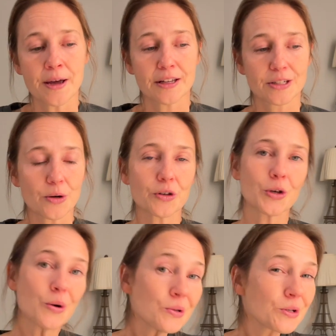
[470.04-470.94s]
So
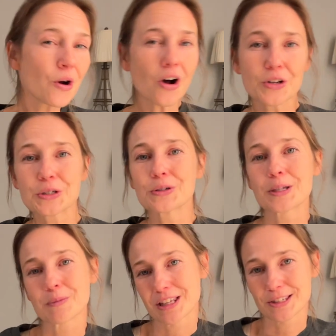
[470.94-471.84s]
those are also
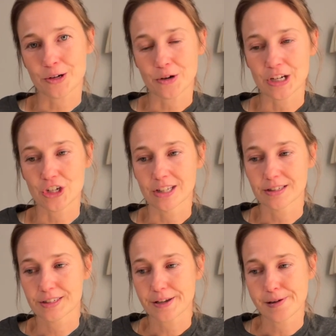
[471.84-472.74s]
some considerations.